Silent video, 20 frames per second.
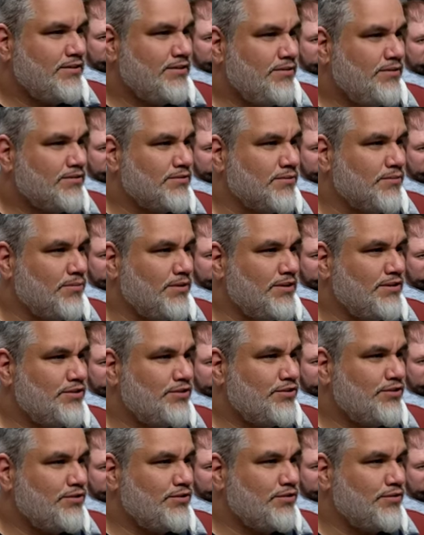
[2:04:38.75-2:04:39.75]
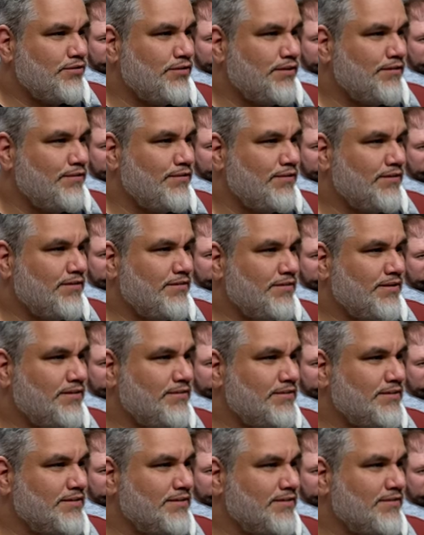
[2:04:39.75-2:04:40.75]
So one, two, three, four, five,
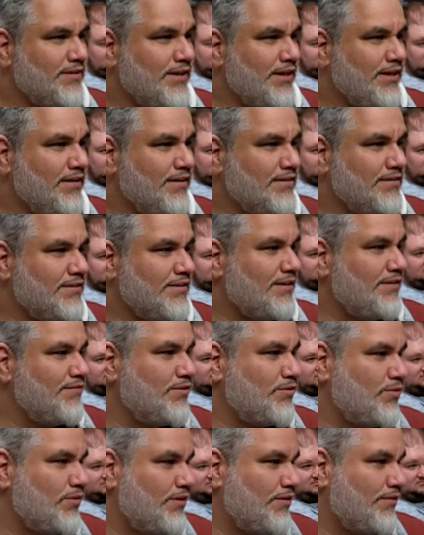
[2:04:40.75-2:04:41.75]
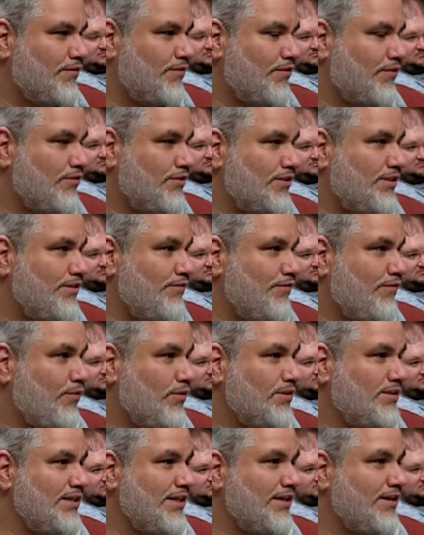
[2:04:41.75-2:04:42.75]
six, seven, eight, nine, ten, eleven, twelve, thirteen,
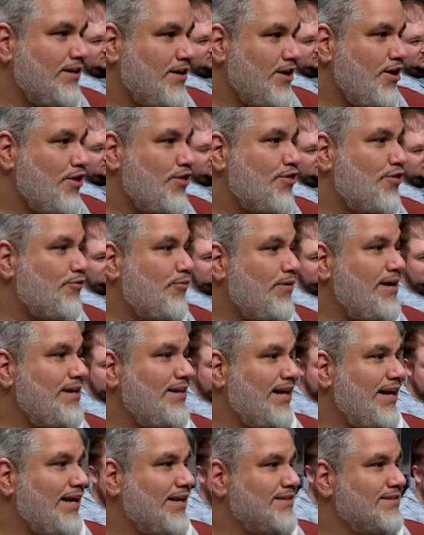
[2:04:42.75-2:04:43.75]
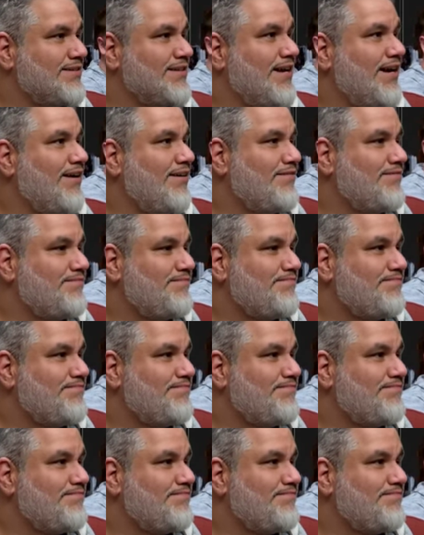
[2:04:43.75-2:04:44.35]
fourteen. Three lands now.